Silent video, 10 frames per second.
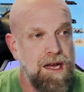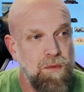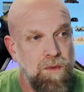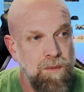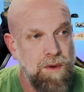
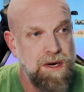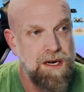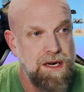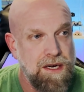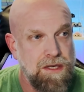When
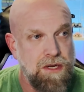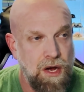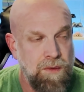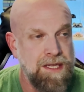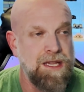we're
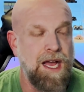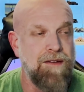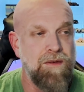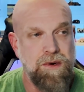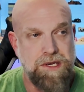going live
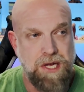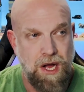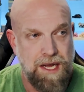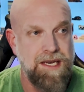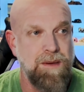and we're
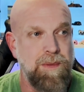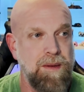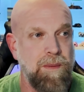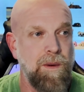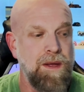talking to
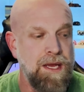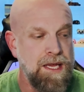people